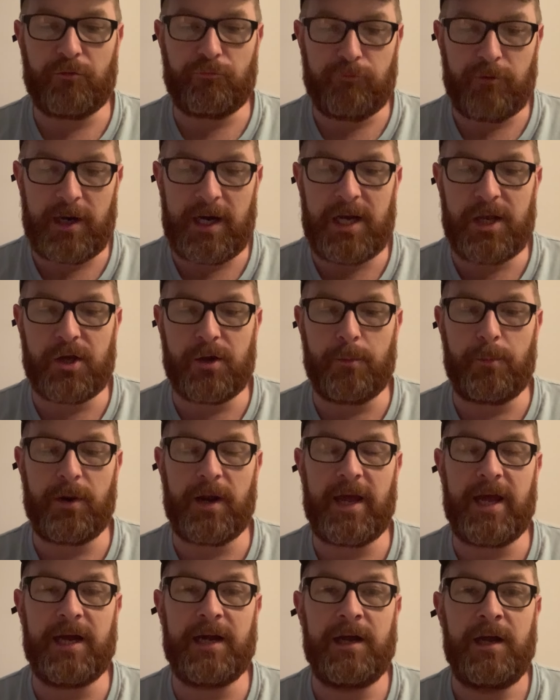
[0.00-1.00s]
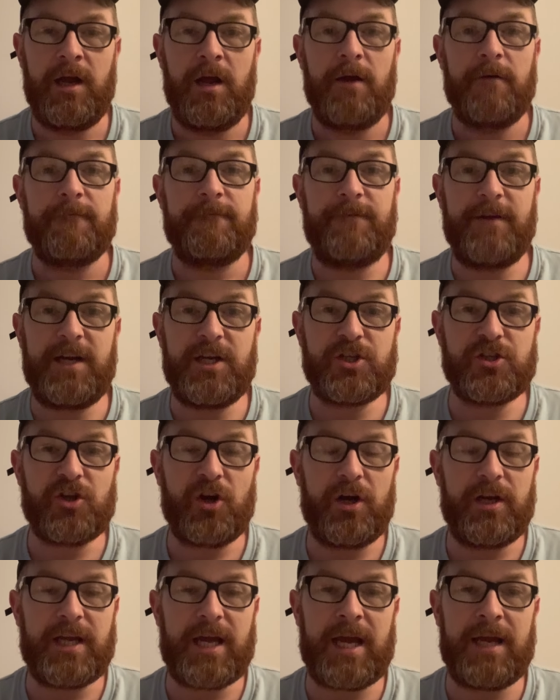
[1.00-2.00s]
A really good player. Finished
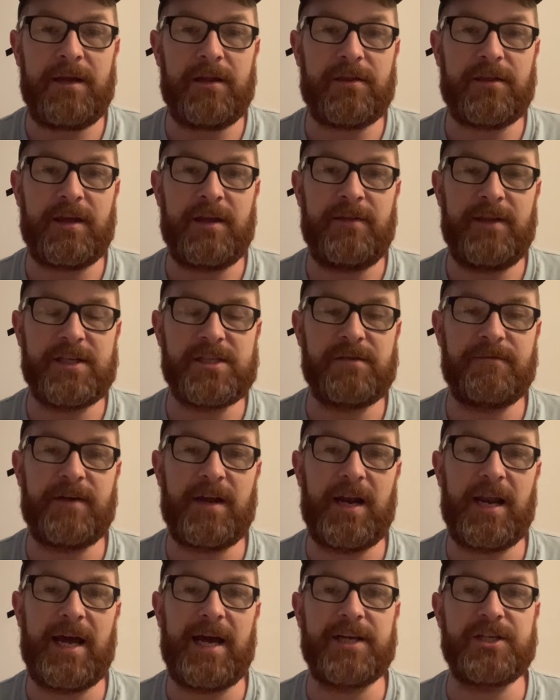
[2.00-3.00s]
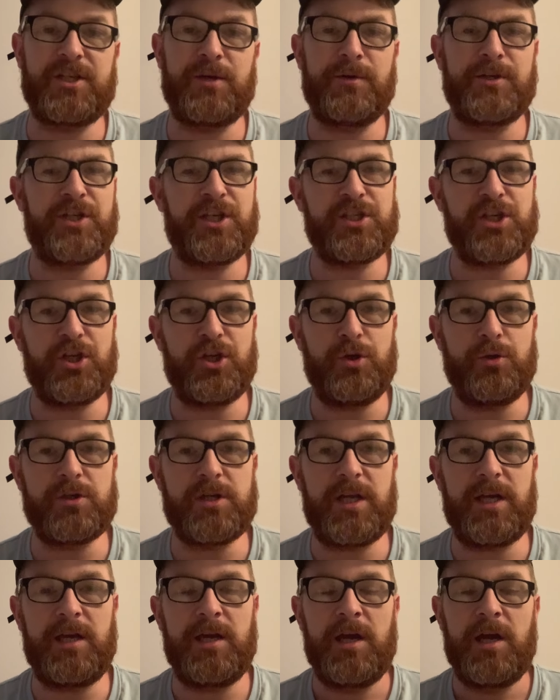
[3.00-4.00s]
tied 8th in this event last year, which isn't
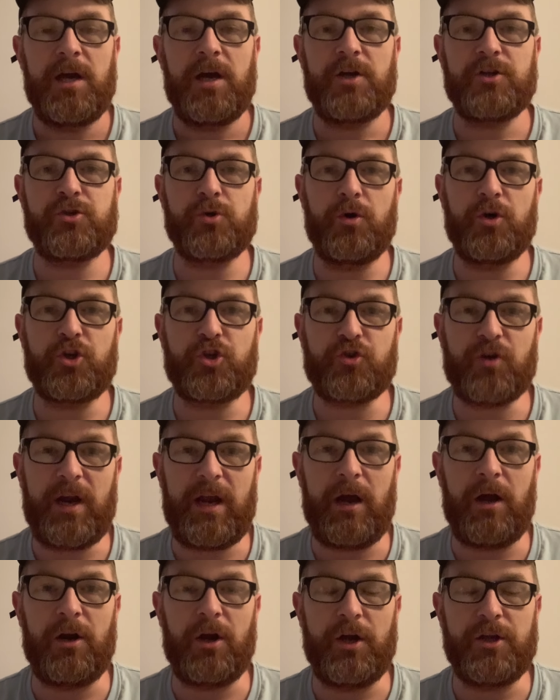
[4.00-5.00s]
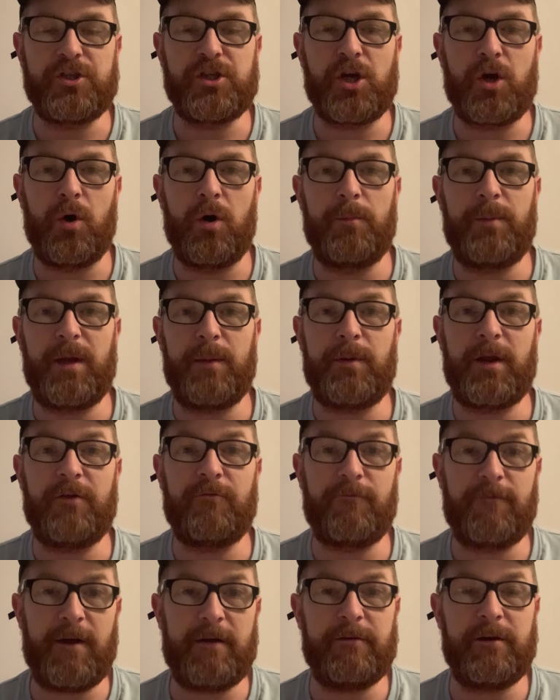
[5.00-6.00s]
usually a sort of trait I like to go on, but he played
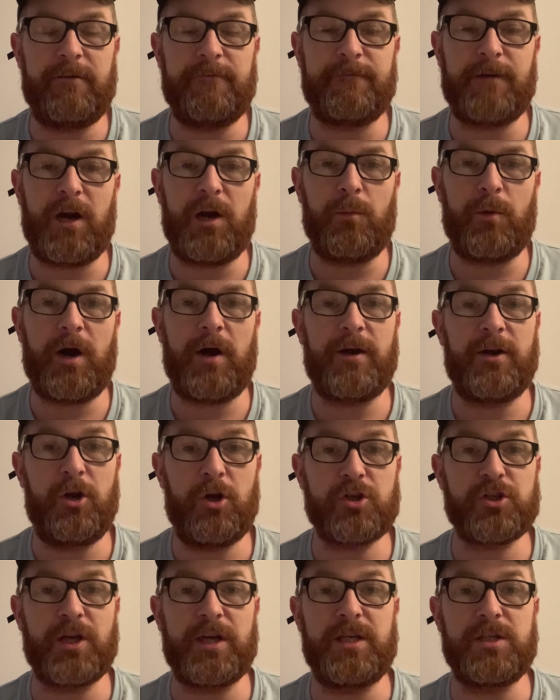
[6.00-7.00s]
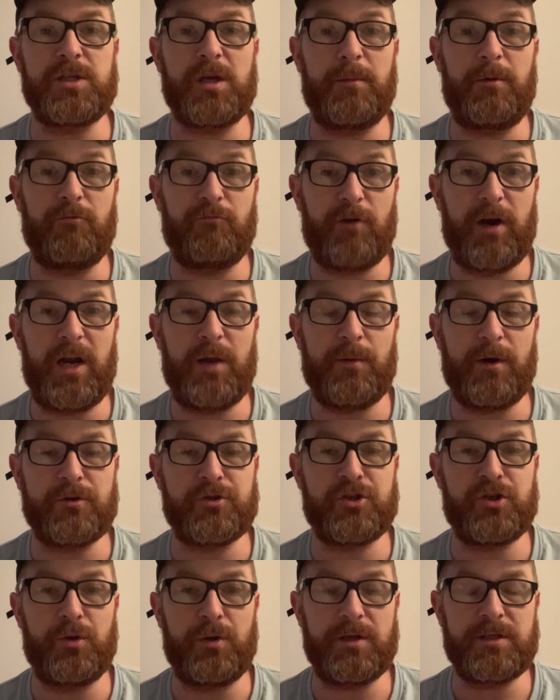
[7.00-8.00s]
very, very well and looks like he's going to be really well
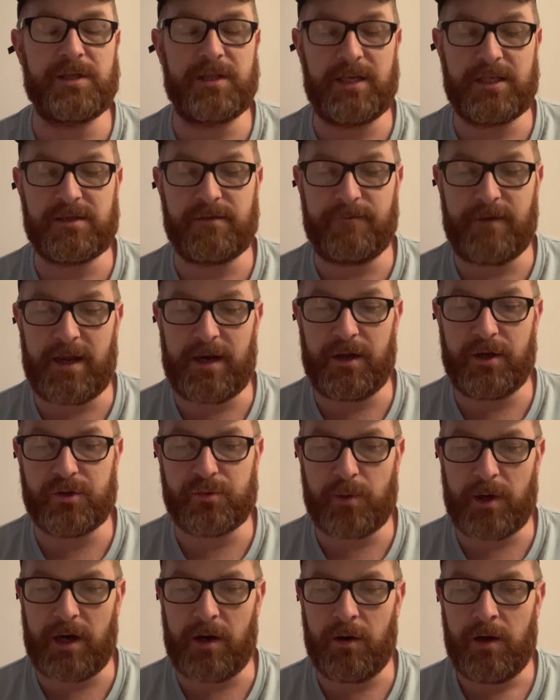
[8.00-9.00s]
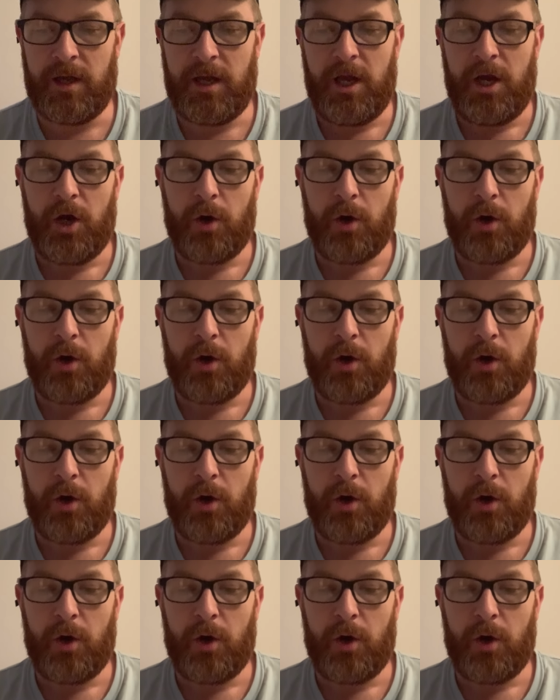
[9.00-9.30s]
suited to this event as well.